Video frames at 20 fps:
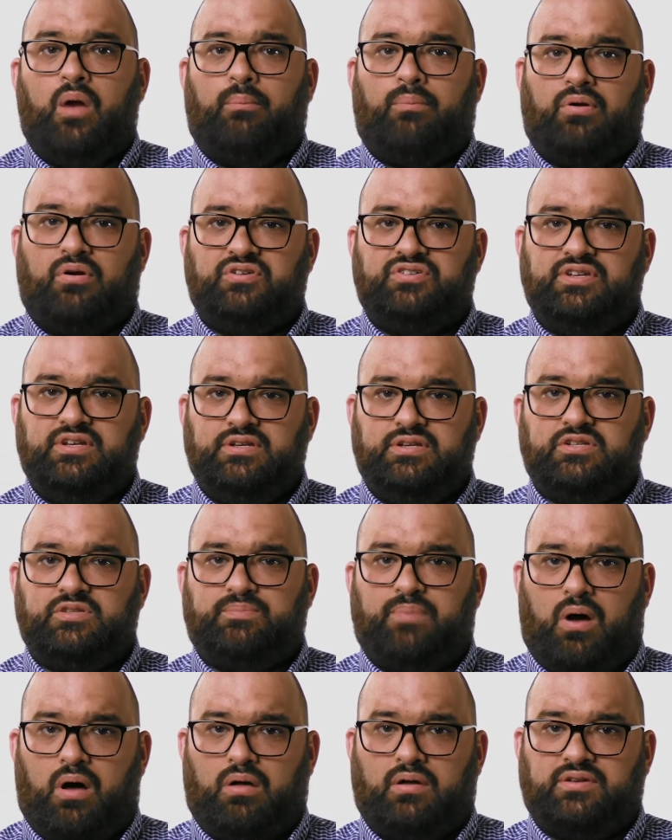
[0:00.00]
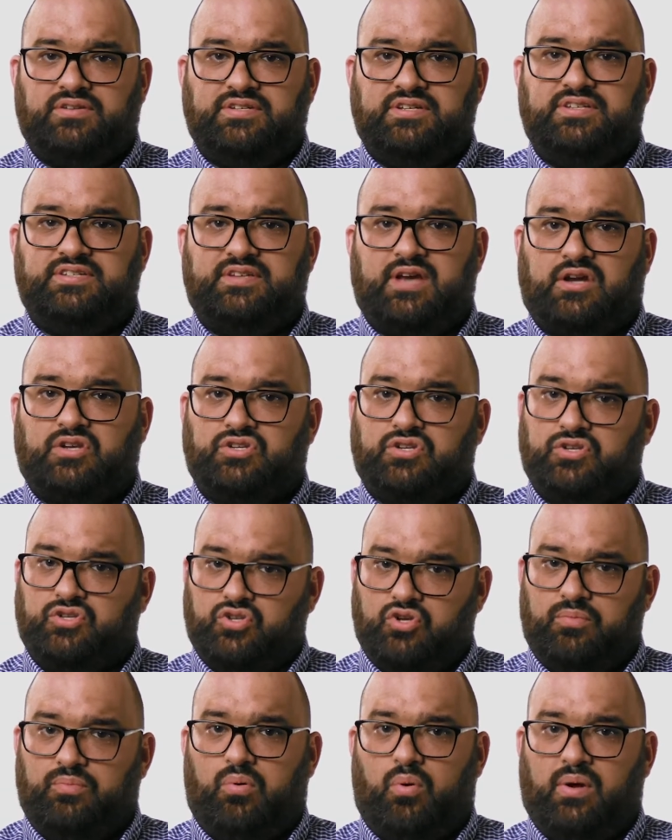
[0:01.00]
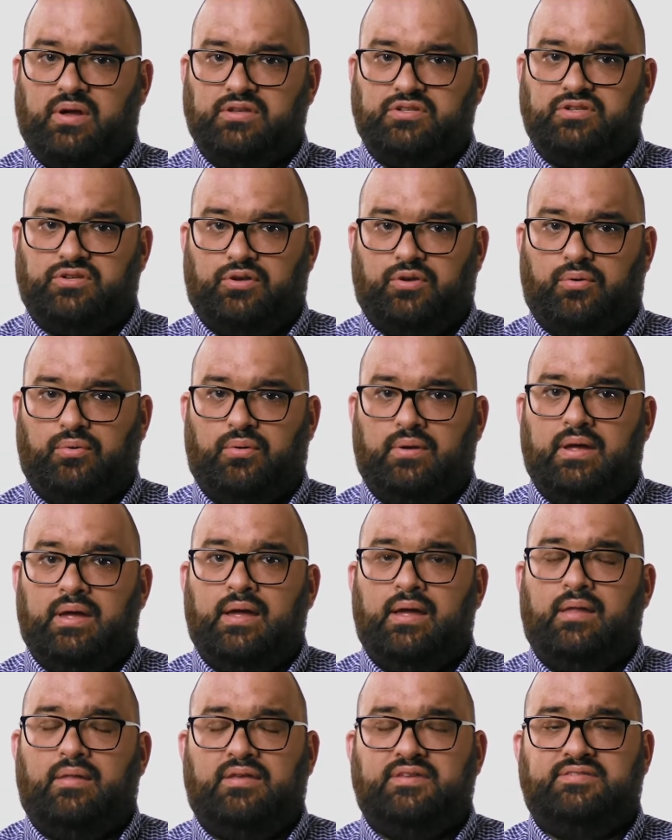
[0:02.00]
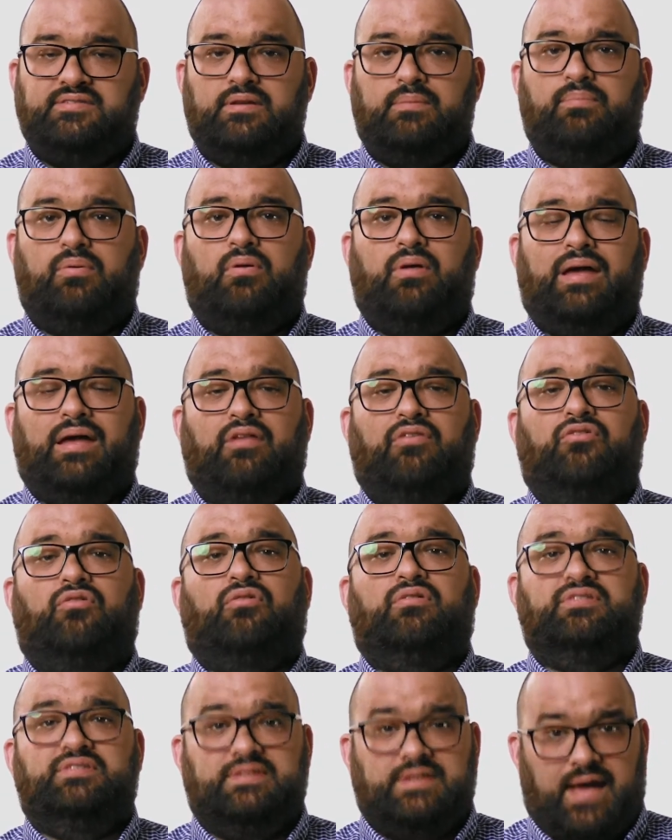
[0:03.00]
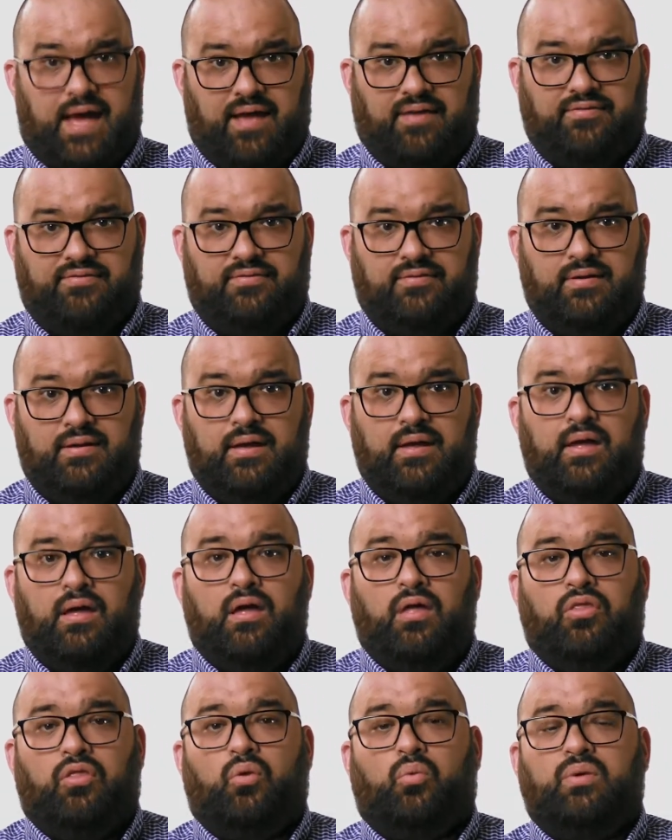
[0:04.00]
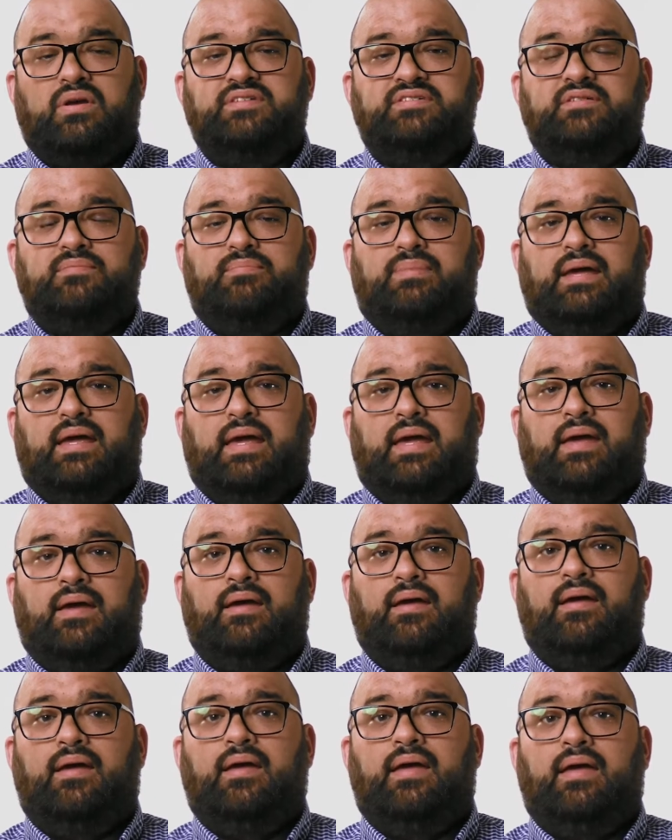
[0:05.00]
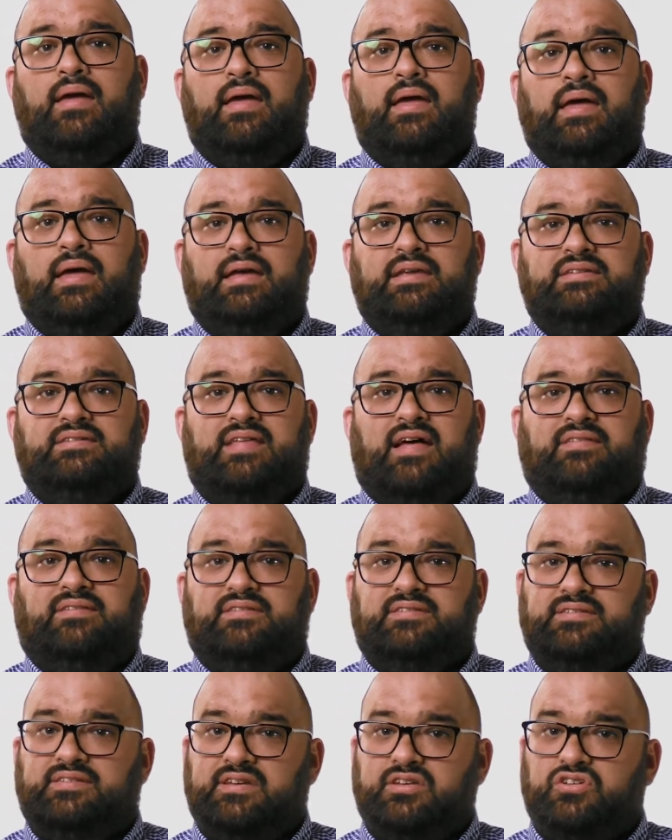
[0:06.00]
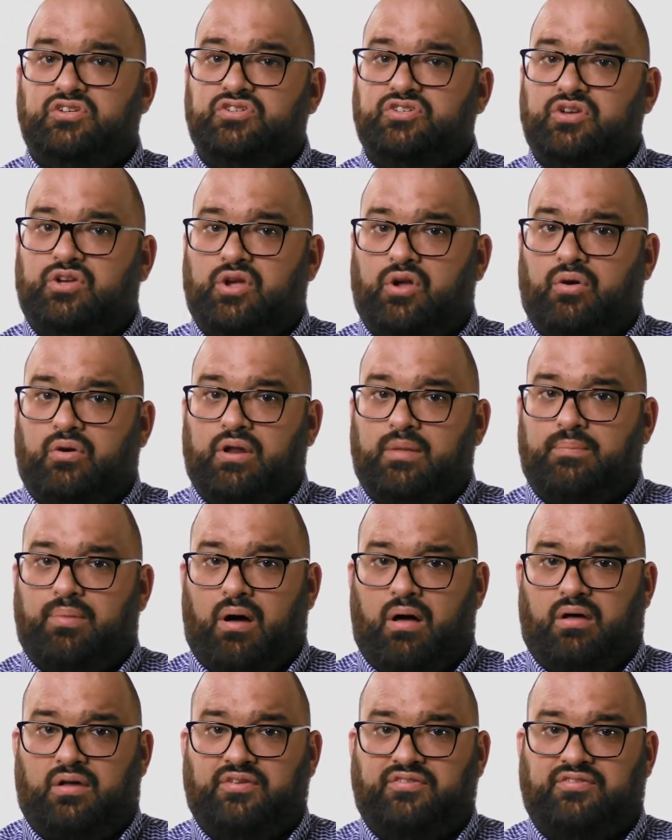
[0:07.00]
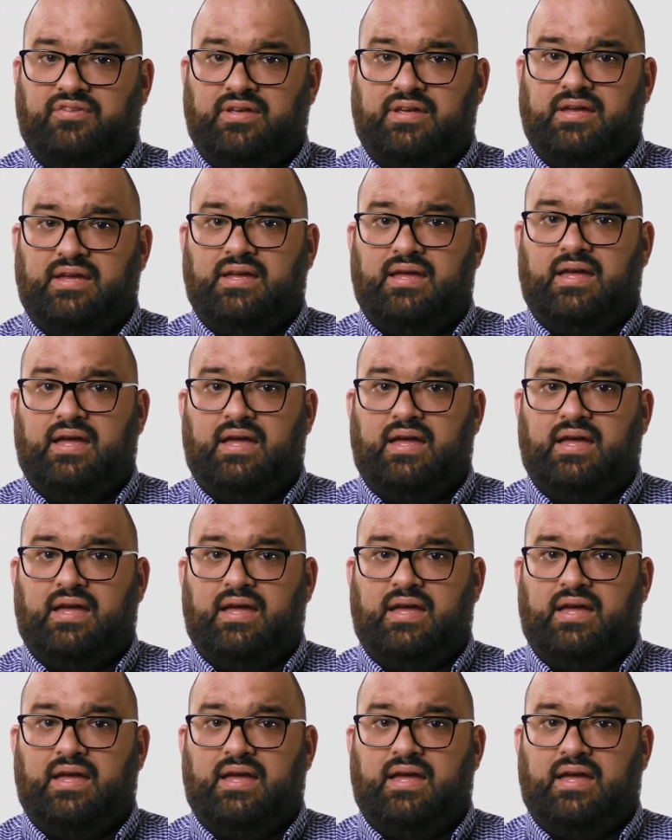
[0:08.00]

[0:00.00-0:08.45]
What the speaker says: Per CJIS policy section 2.2, the simple answer is yes. The reason being is that the CJIS security policy